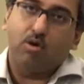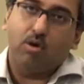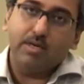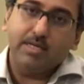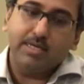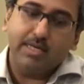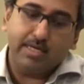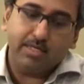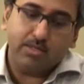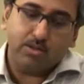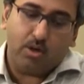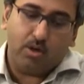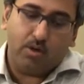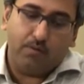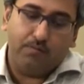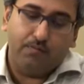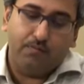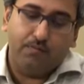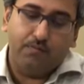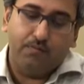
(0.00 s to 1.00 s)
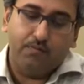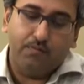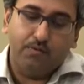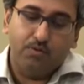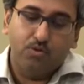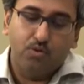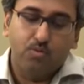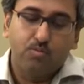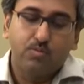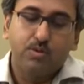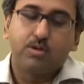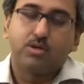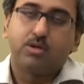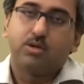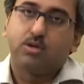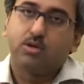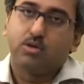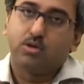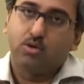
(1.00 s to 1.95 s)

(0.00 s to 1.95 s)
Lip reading: context of Roman